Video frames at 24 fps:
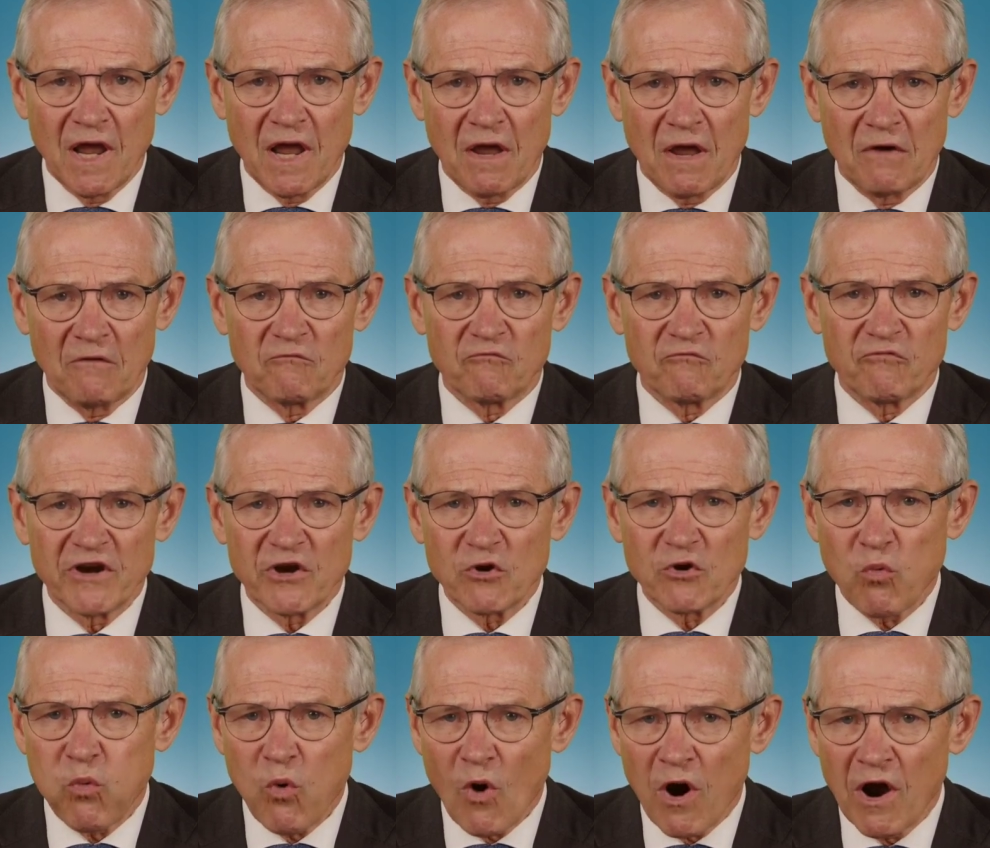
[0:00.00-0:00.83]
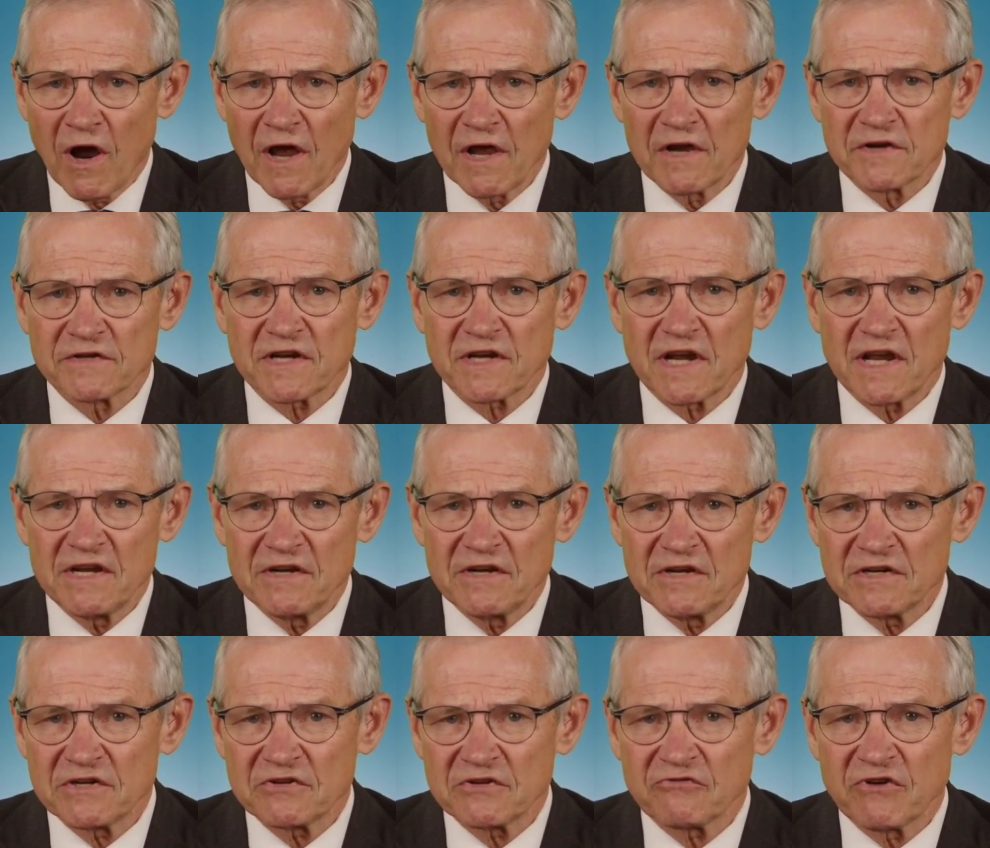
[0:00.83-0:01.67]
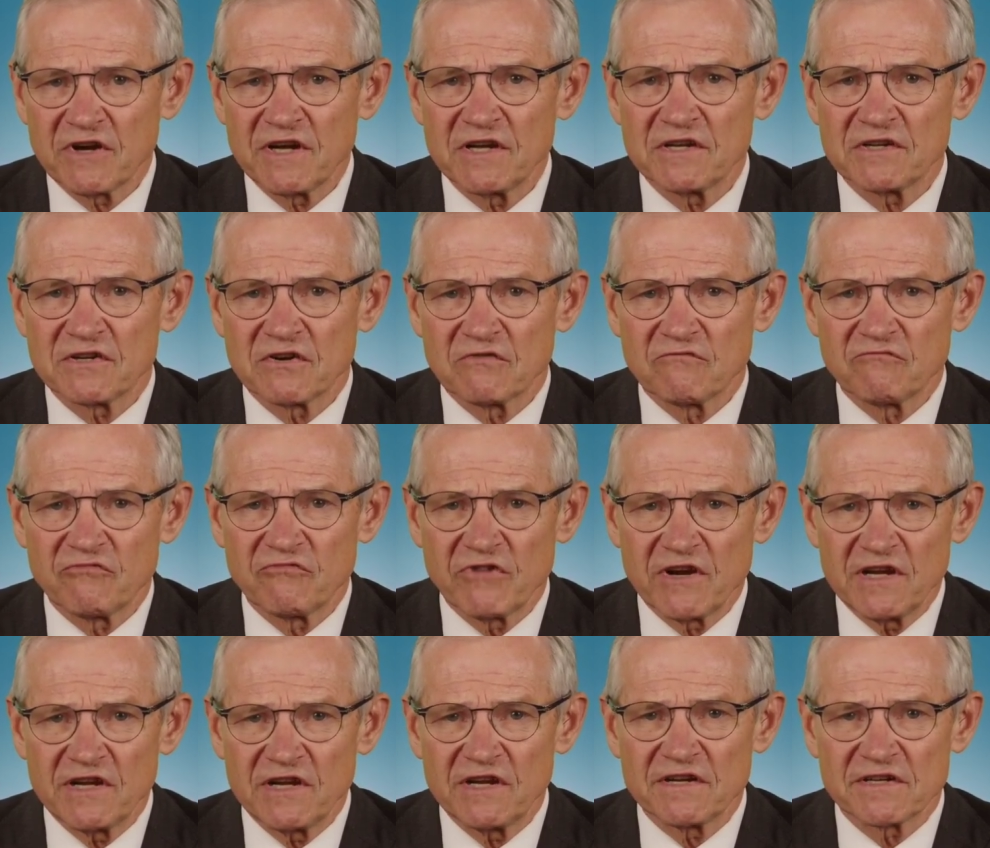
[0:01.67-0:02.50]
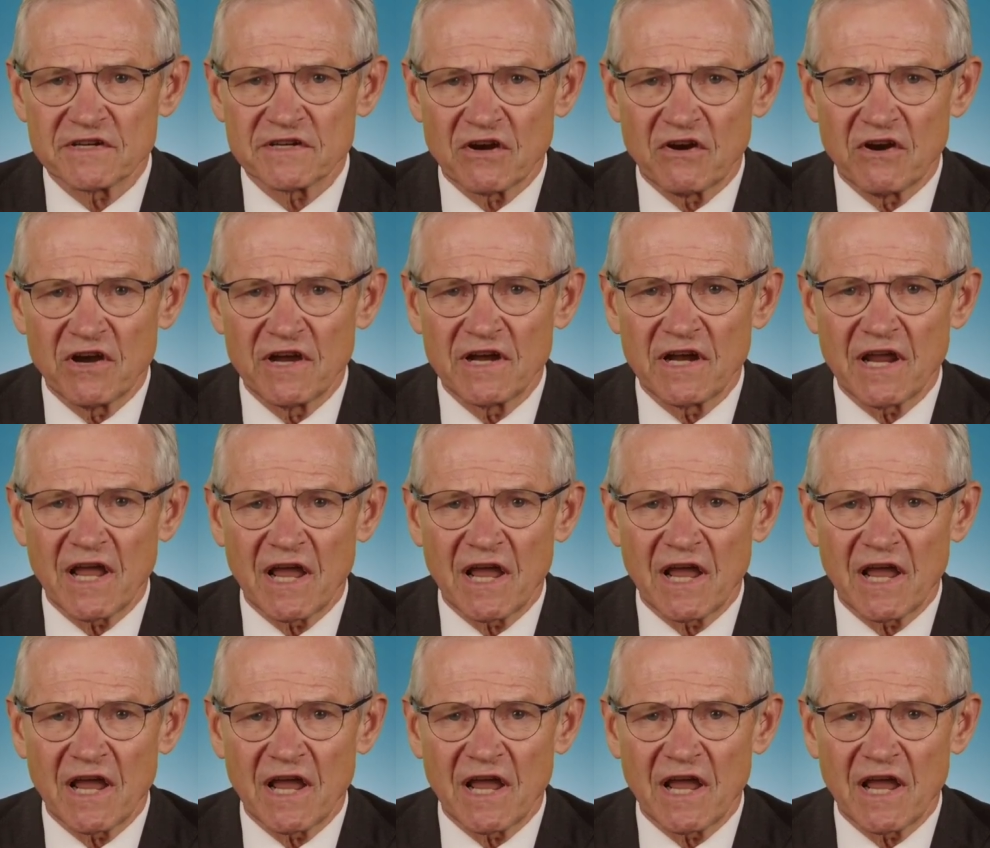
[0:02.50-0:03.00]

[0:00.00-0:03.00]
requires industry to redesign